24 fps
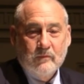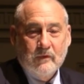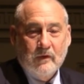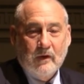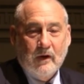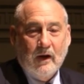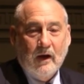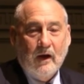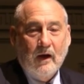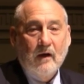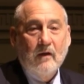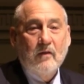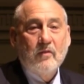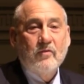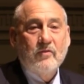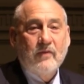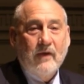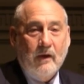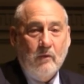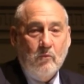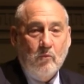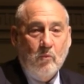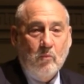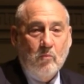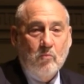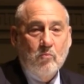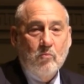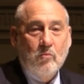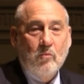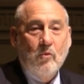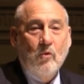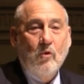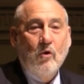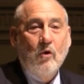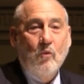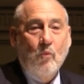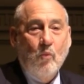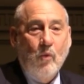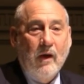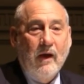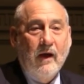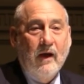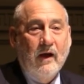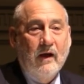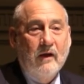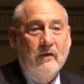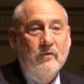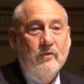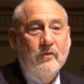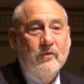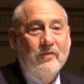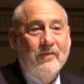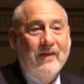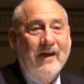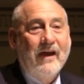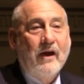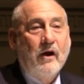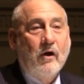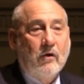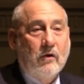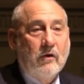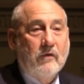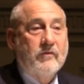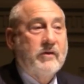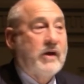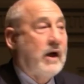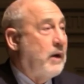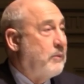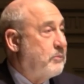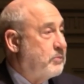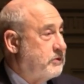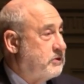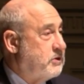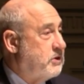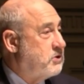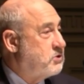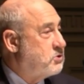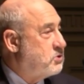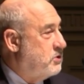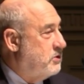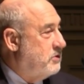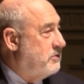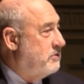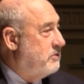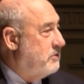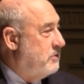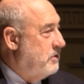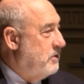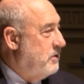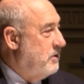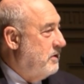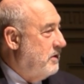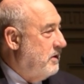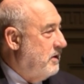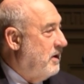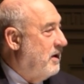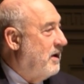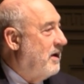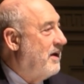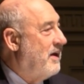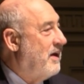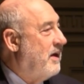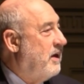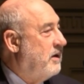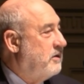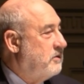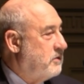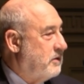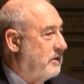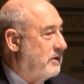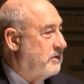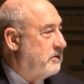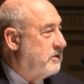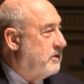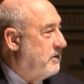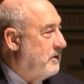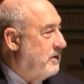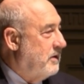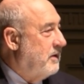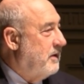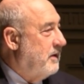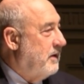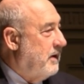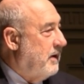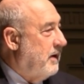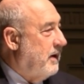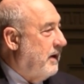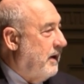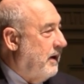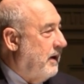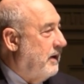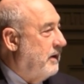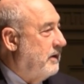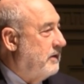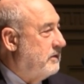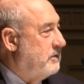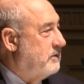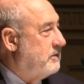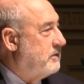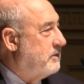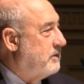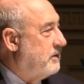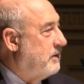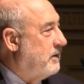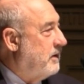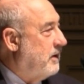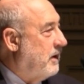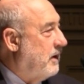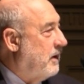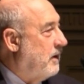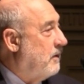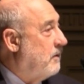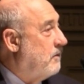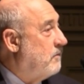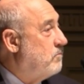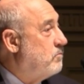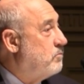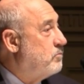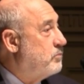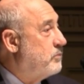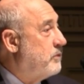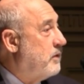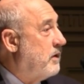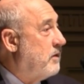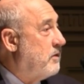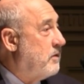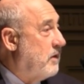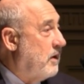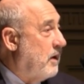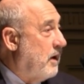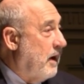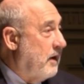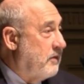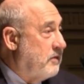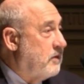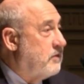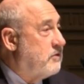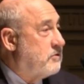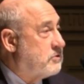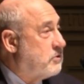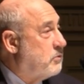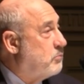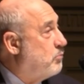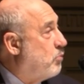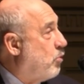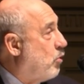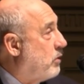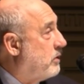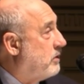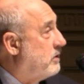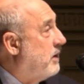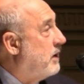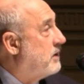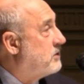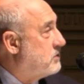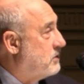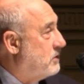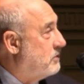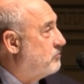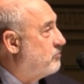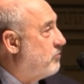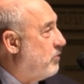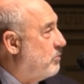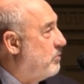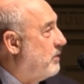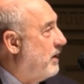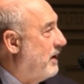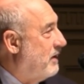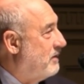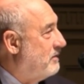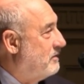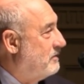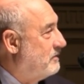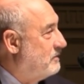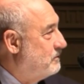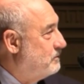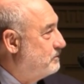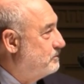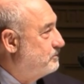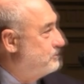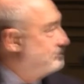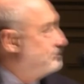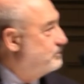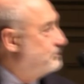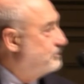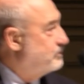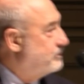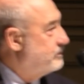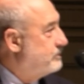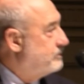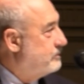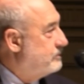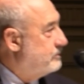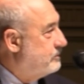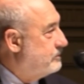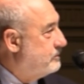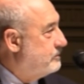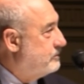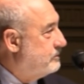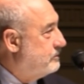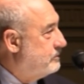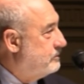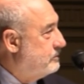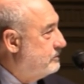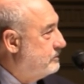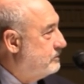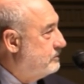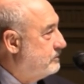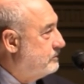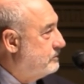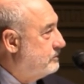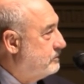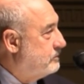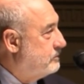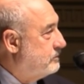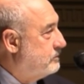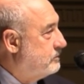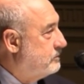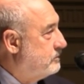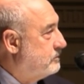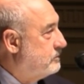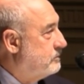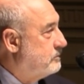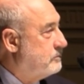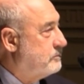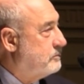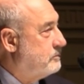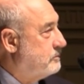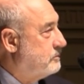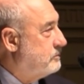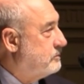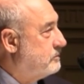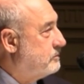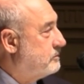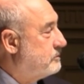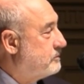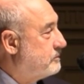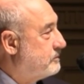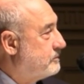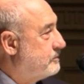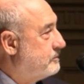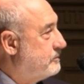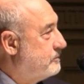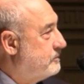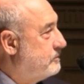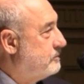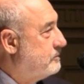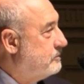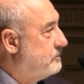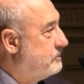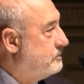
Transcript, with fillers: uh, than when the era of competition uh, ended. And uh, I think there's an important lesson from that. We have time for one or two more questions.